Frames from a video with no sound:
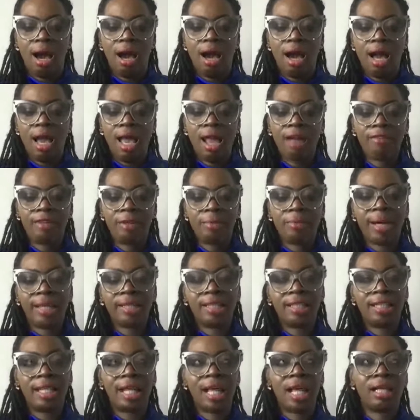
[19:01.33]

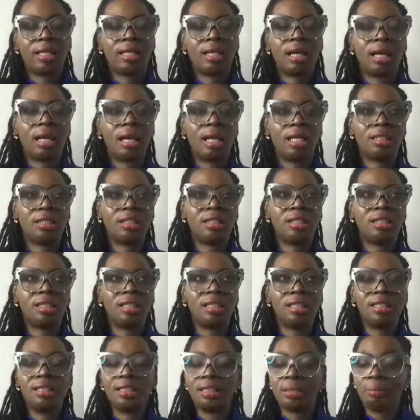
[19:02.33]
everybody that
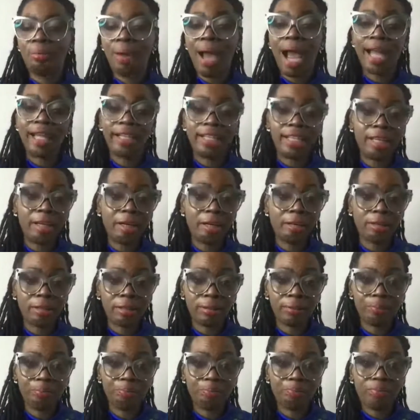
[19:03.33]
she is a
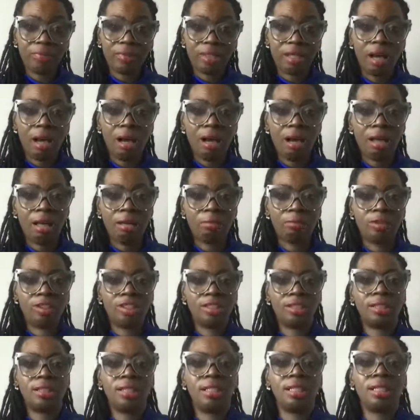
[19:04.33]
pioneer.
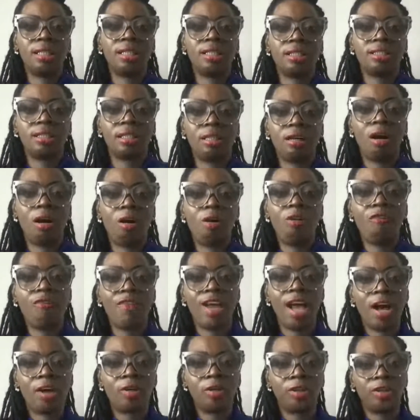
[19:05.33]
She is the
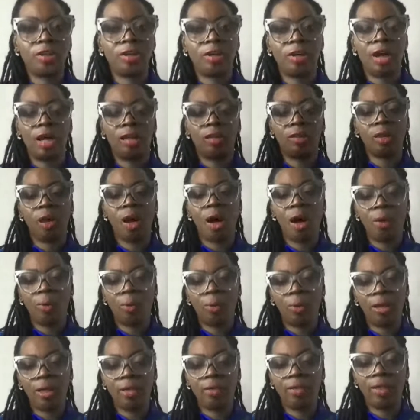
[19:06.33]
co-founder,
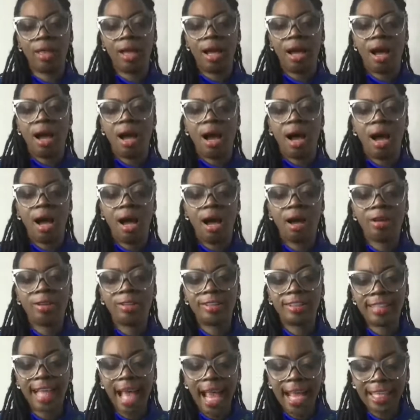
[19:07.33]
along with her
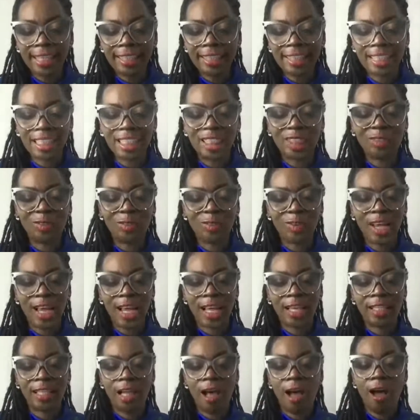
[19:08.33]
scientist
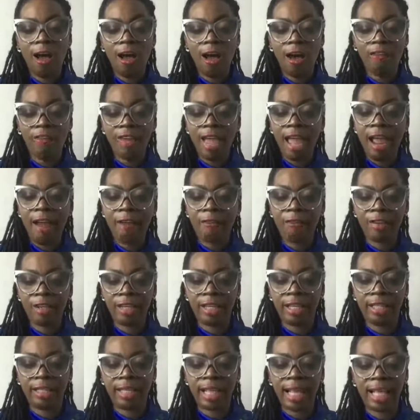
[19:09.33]
friend, of
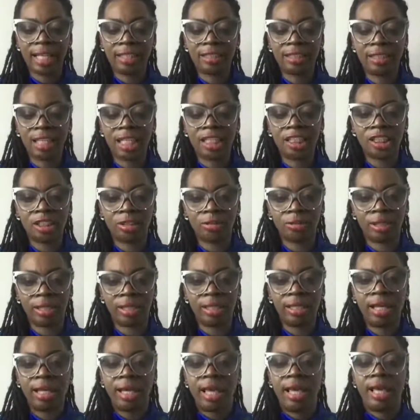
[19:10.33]
African
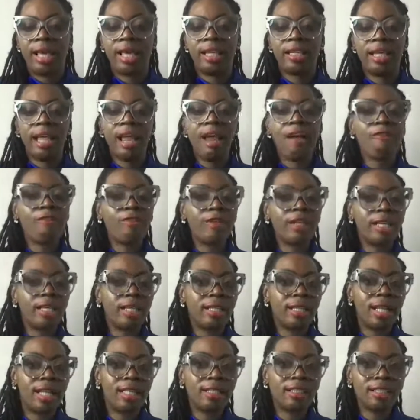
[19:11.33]
Ancestry. And
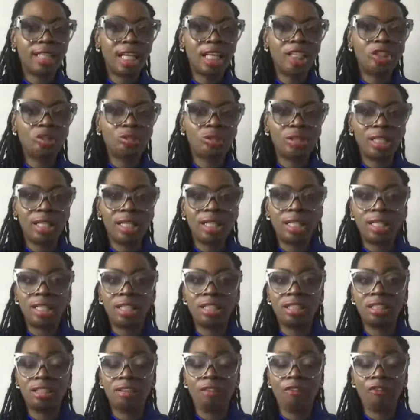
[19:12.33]
African Ancestry
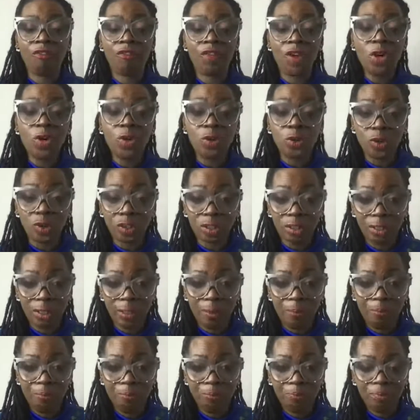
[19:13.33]
is the first
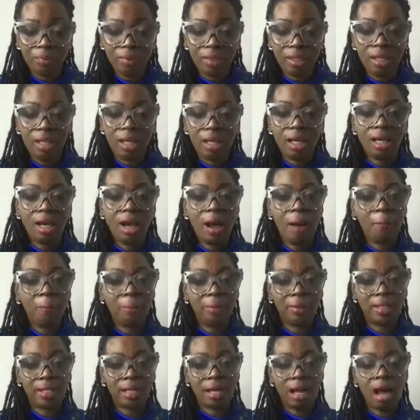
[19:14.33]

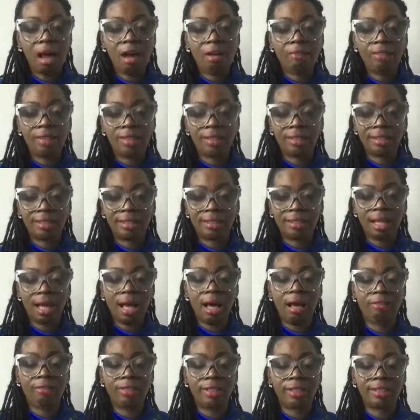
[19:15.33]
company of its
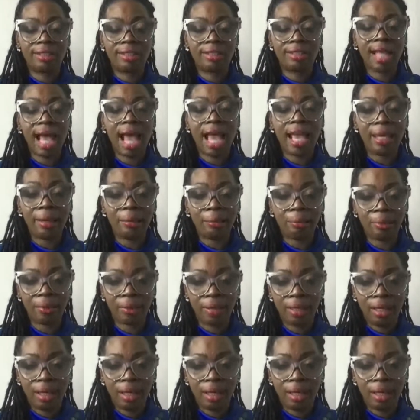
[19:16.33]
type.